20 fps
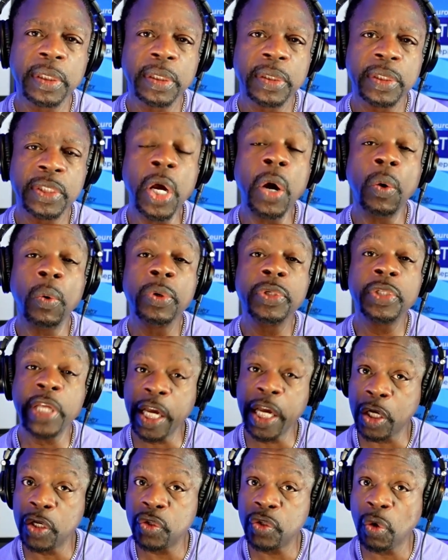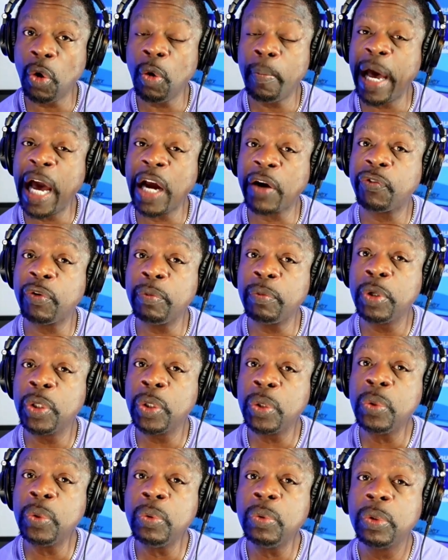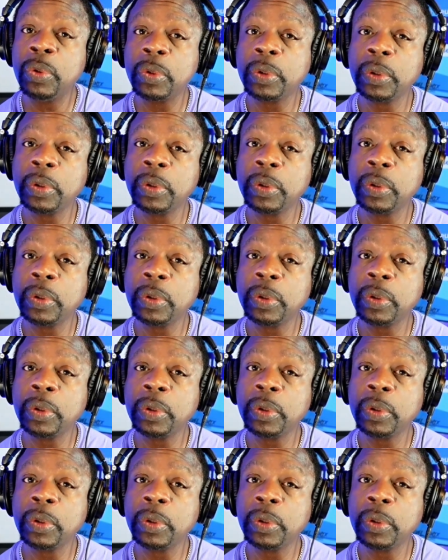So take control back from who?